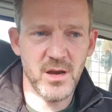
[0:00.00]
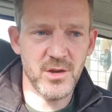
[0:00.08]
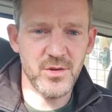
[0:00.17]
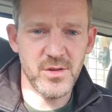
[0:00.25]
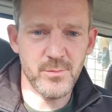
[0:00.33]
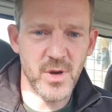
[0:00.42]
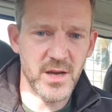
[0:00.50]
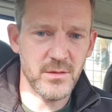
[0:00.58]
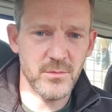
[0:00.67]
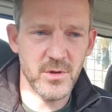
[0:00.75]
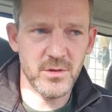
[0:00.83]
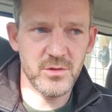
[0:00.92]
I used mine
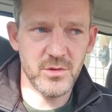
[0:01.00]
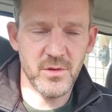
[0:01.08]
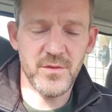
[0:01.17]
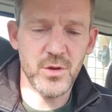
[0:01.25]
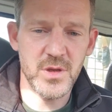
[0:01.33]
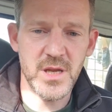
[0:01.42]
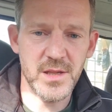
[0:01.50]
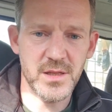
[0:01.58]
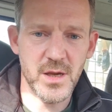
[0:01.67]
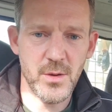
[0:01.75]
a few years ago.